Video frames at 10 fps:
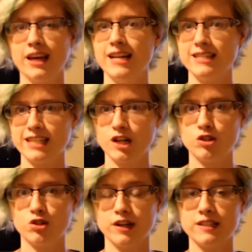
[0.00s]
It
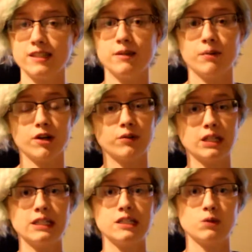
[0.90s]
sounds crazy, but it
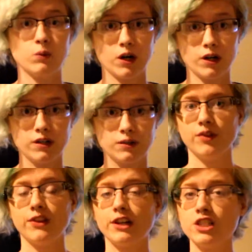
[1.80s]
really does work.
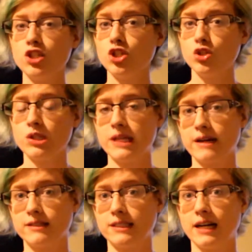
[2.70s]
There is a huge
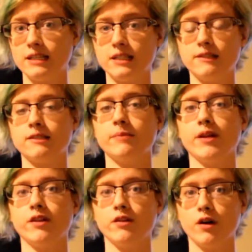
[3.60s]
downside to this
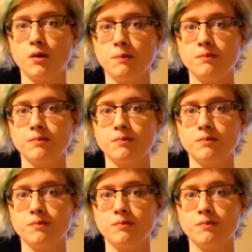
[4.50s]
method though.